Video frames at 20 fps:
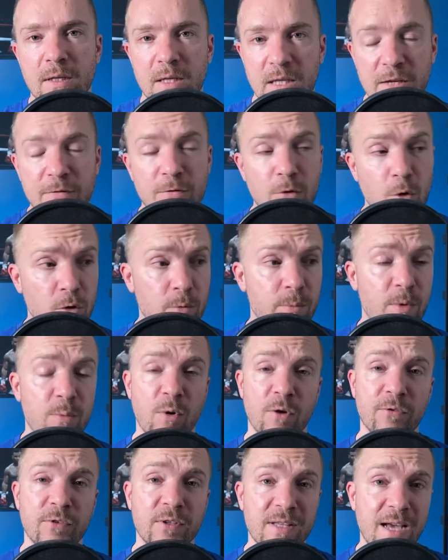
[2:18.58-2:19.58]
Even though, to be
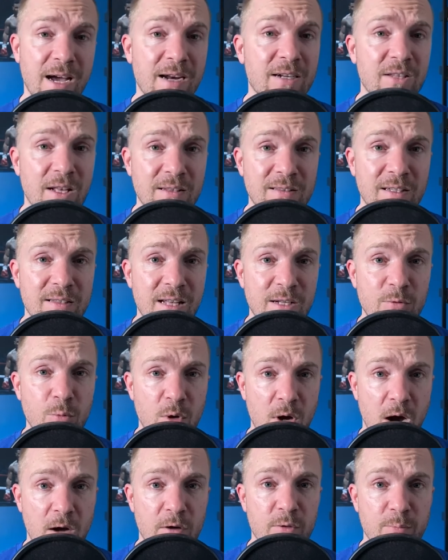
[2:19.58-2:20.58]
perfectly honest, I think that's what
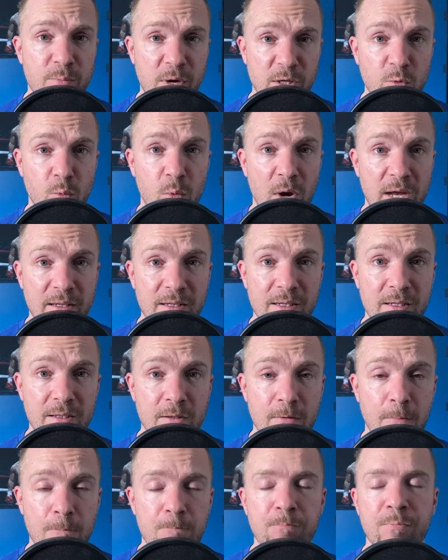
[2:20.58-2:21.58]
Conor's best weight
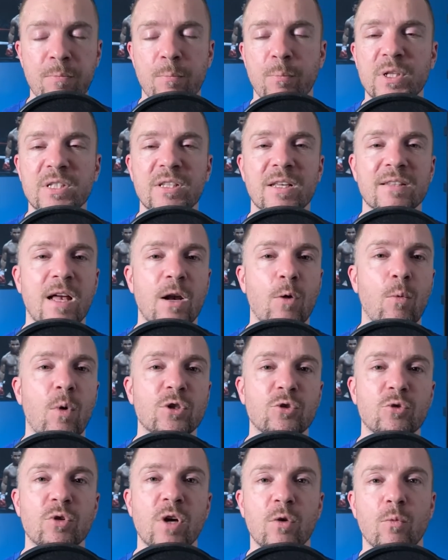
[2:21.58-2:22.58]
is. But he says, I don't
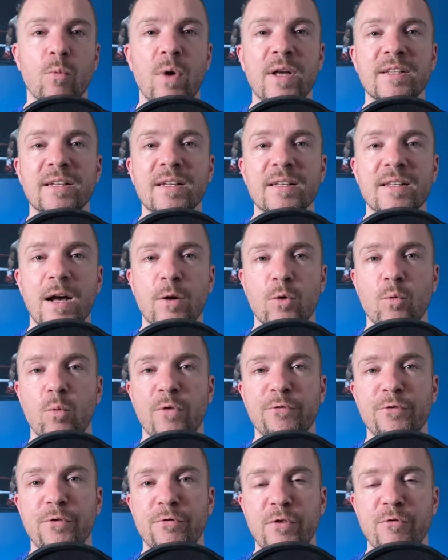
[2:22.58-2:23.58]
want you cutting weight to get down to
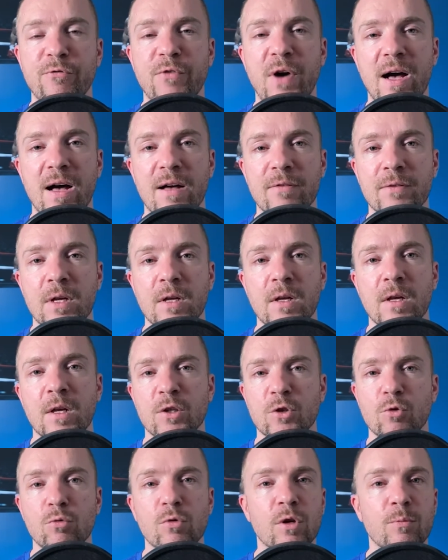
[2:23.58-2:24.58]
155.
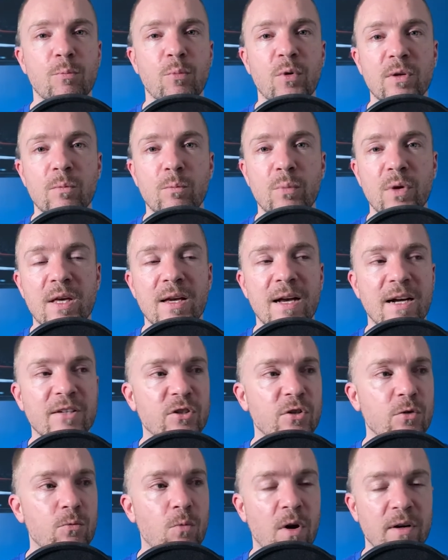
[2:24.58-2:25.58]
You look pretty big. I
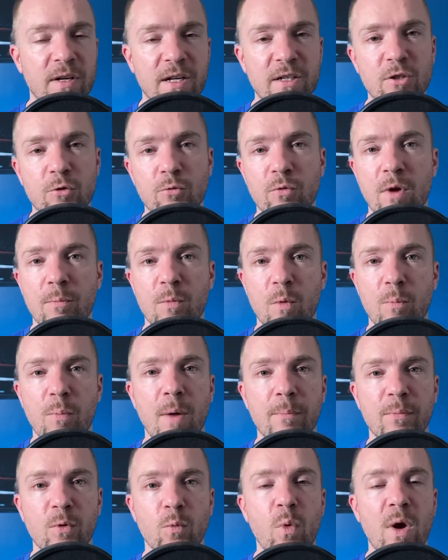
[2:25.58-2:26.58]
see you on Instagram. You're
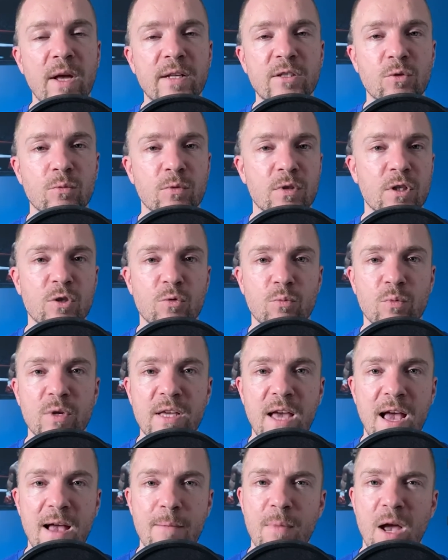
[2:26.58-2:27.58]
pumping weights. You're in this
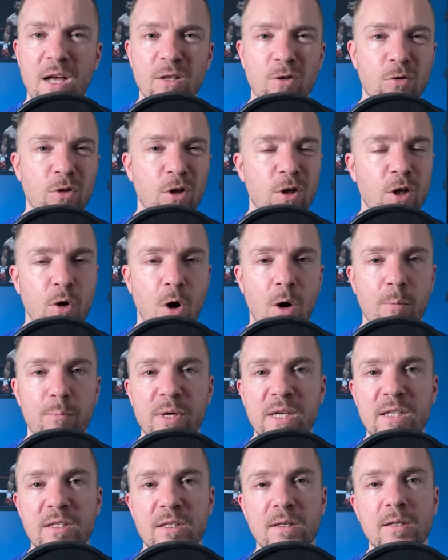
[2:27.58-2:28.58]
rehab, man. You're looking all
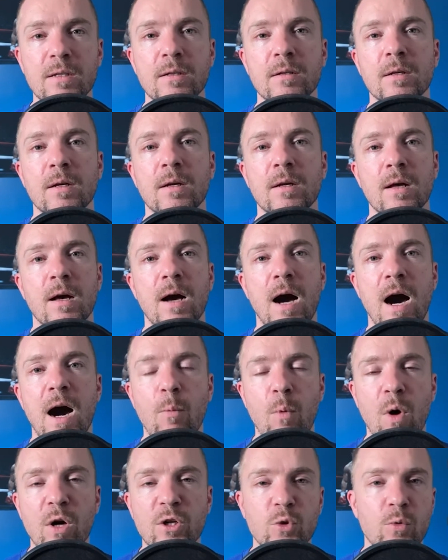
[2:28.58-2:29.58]
beastie. I
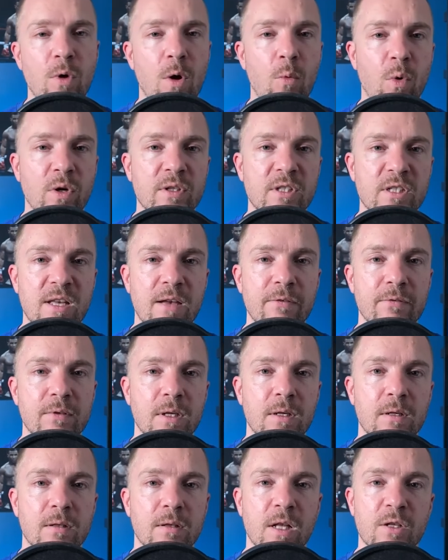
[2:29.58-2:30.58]
want you at 170.
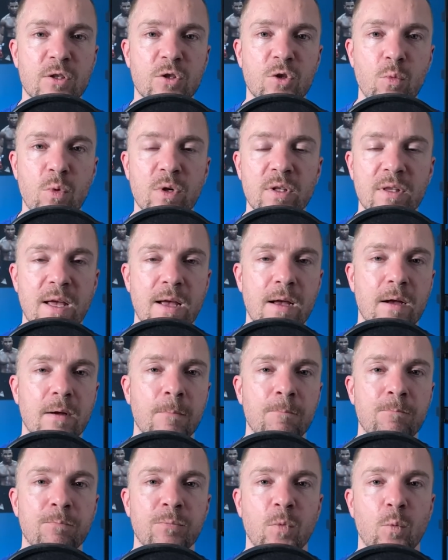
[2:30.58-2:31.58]
Let's do it there,
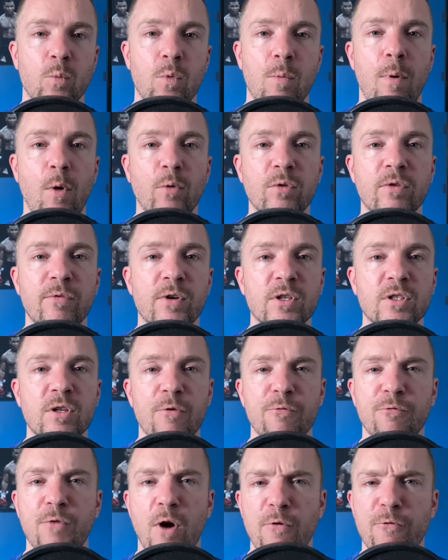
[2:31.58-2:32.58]
where both of us
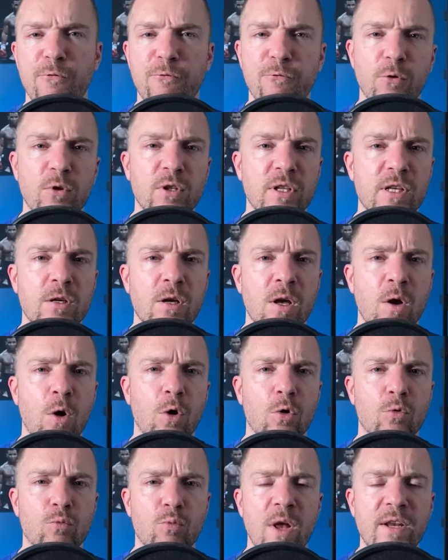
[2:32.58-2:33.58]
are fully
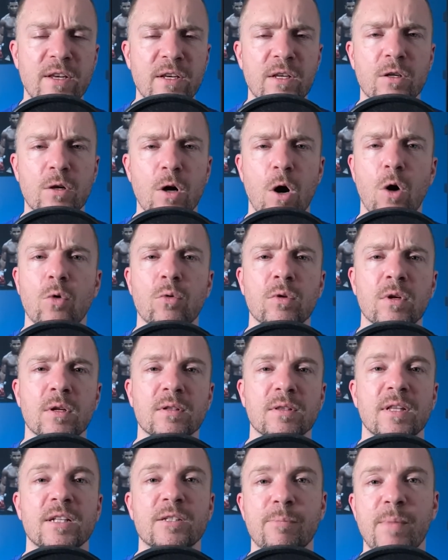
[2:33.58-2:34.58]
ready to go.
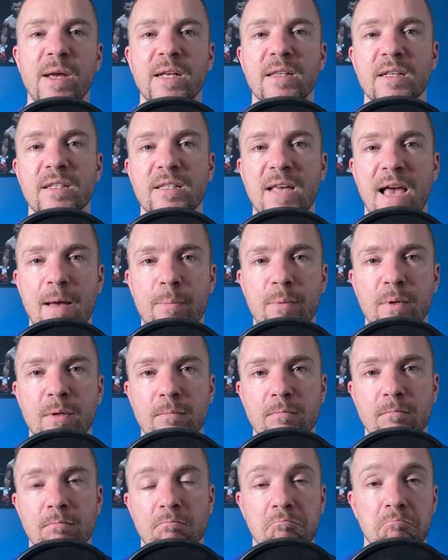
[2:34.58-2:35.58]
Let's make this happen.
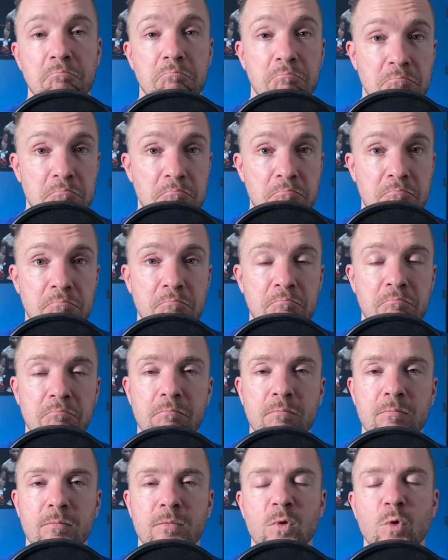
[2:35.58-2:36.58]

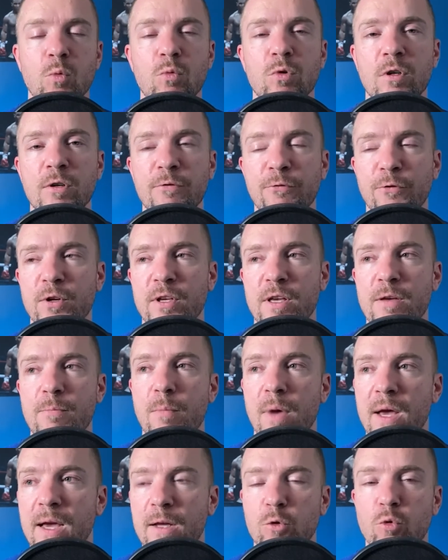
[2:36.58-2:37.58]
So good for him,
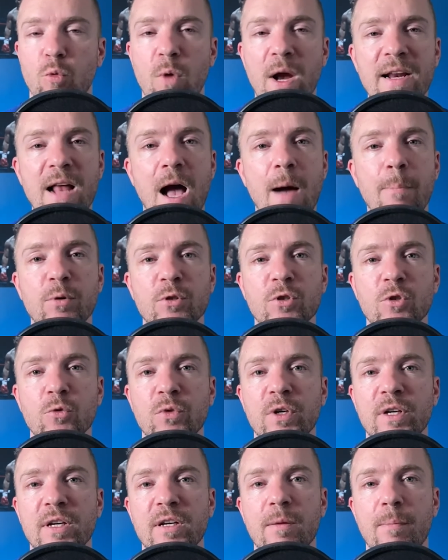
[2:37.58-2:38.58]
man. Great
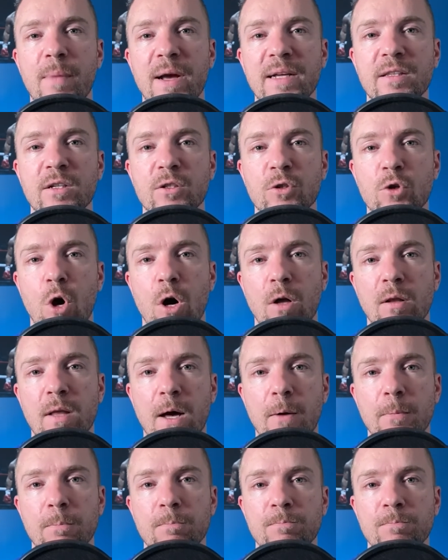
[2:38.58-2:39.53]
opportunity to make this call out.